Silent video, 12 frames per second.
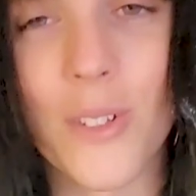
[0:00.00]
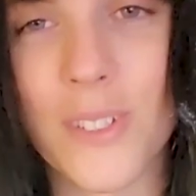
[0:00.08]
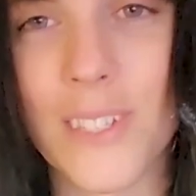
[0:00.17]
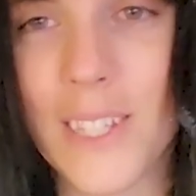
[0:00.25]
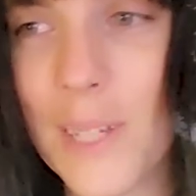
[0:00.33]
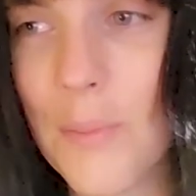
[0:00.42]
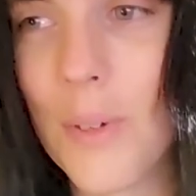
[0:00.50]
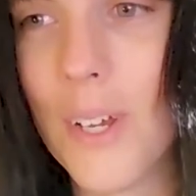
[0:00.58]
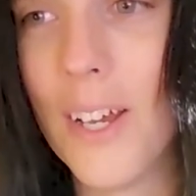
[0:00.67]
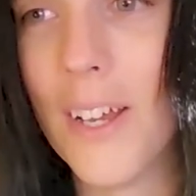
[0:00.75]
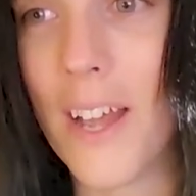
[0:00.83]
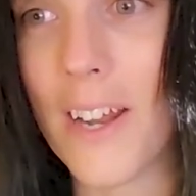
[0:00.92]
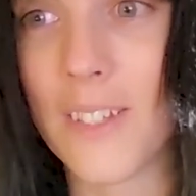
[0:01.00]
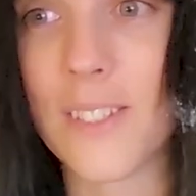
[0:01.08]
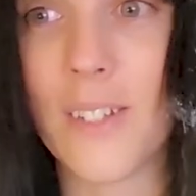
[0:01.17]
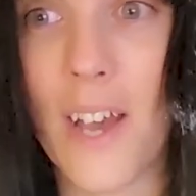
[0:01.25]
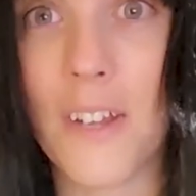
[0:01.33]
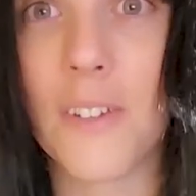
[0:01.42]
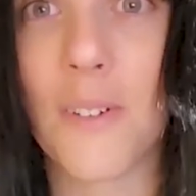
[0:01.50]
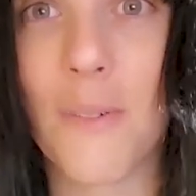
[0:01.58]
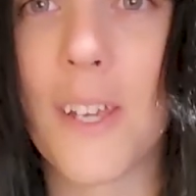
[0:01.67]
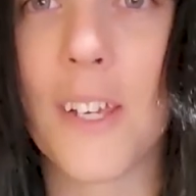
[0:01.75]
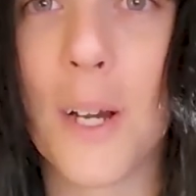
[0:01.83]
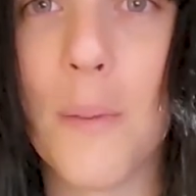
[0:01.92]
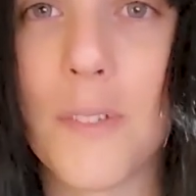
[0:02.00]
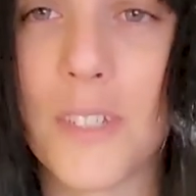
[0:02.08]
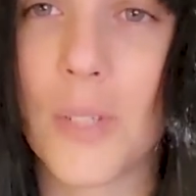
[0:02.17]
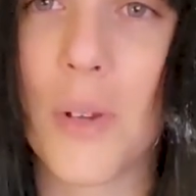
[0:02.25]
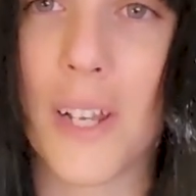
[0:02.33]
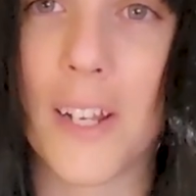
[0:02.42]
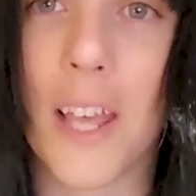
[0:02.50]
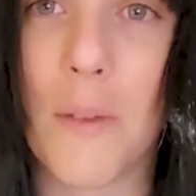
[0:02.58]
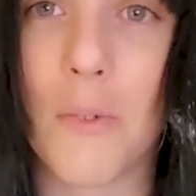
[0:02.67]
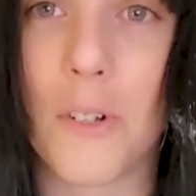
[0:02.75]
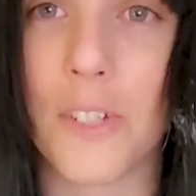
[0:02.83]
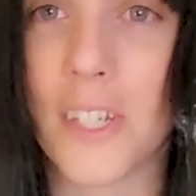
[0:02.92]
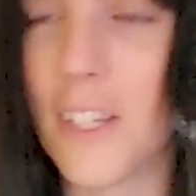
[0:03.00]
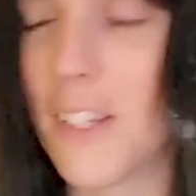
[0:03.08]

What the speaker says: to sleep and excited to wake up just so I can keep watching